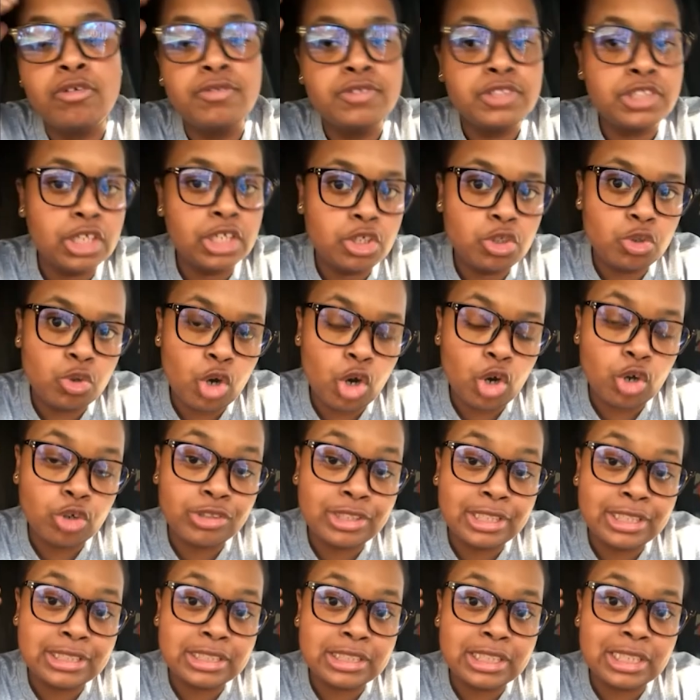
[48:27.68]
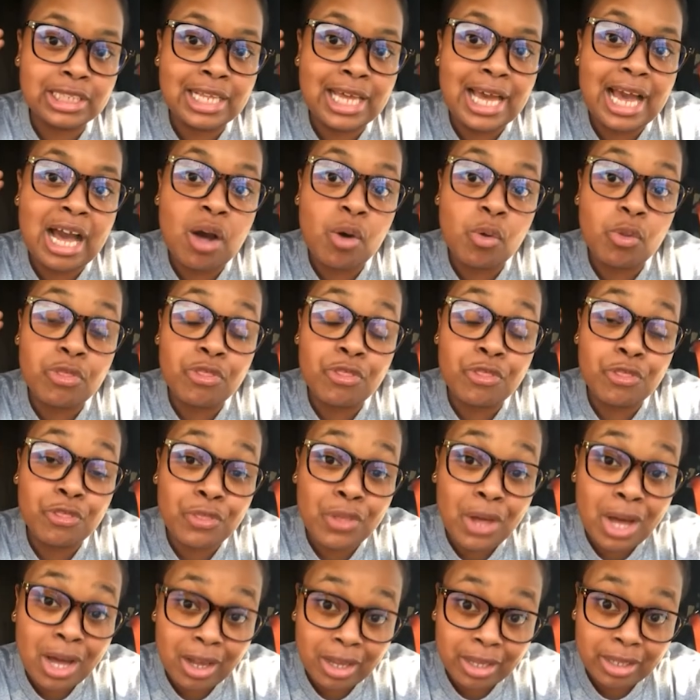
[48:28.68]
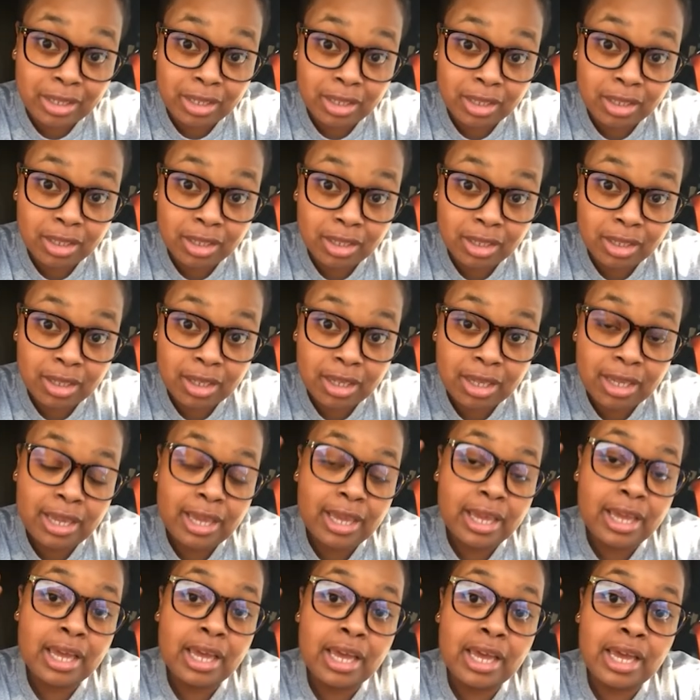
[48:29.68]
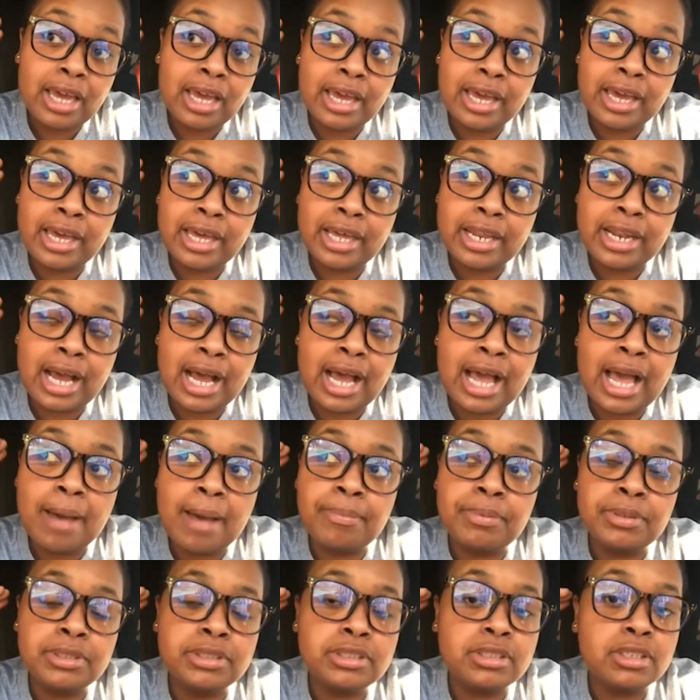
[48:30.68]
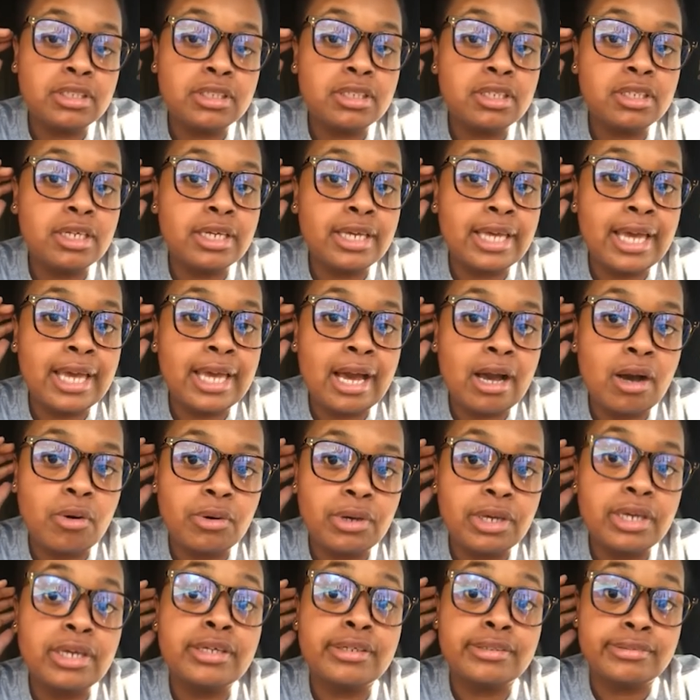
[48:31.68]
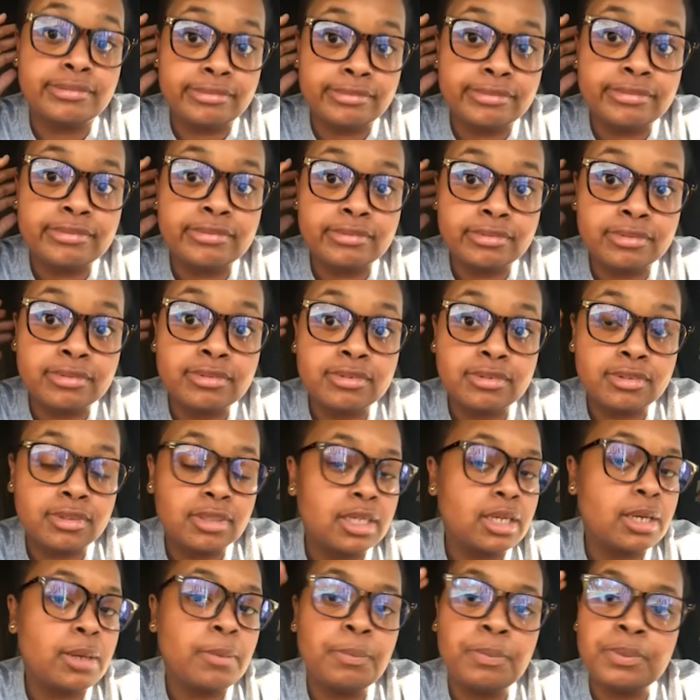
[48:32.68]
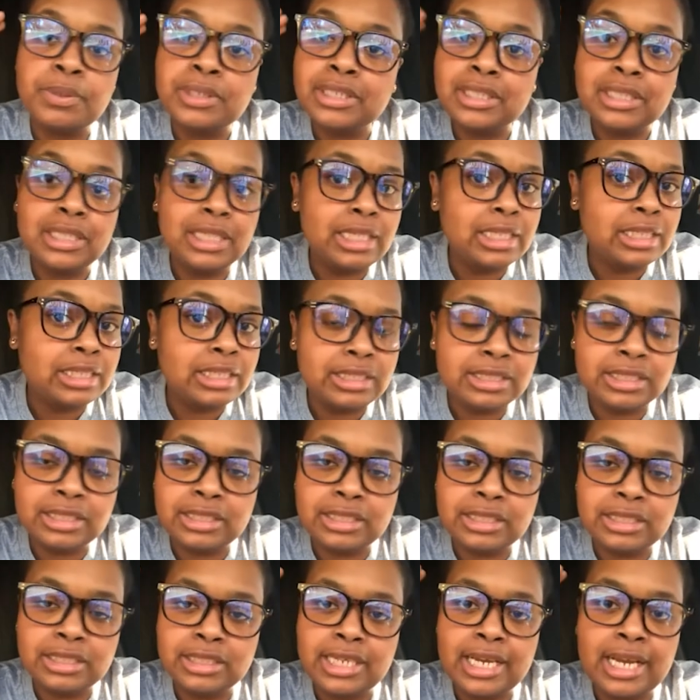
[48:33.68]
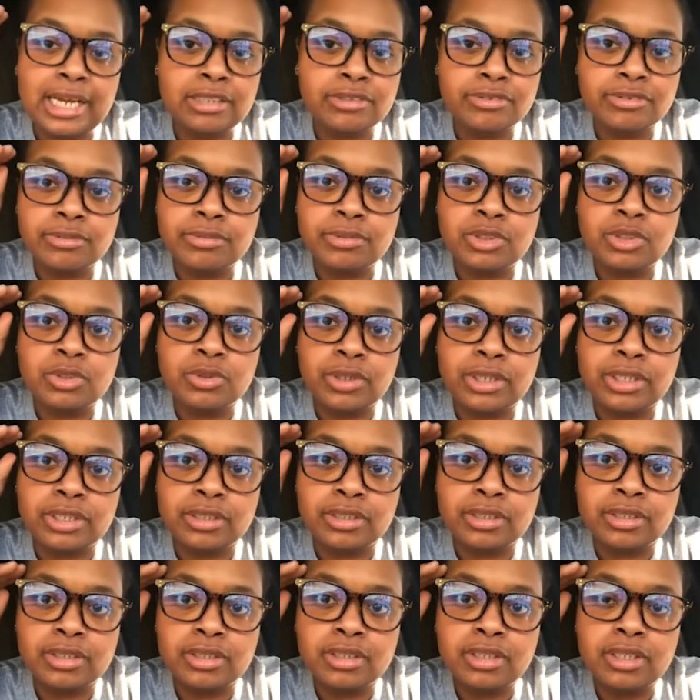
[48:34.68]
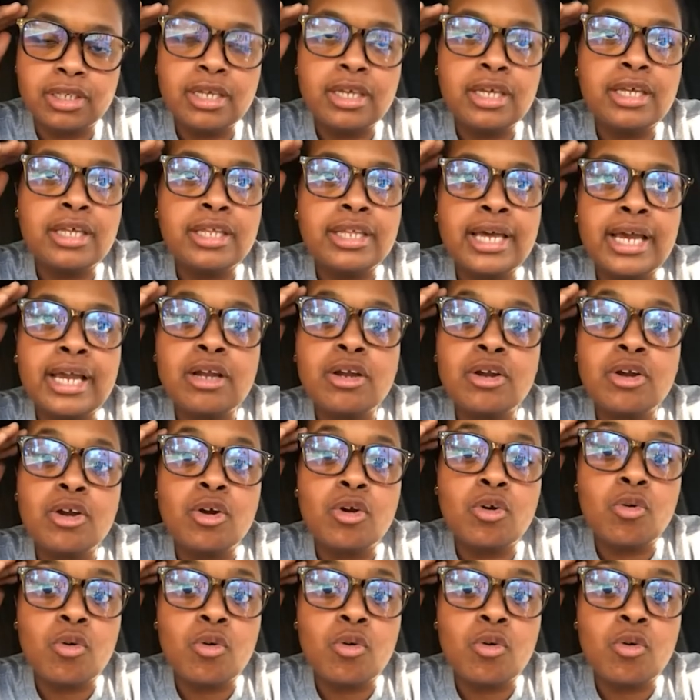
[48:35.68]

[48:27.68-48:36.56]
All of a sudden you heard this loud thud. And I happened to look out and completely detached from the trailer. Wow. That girl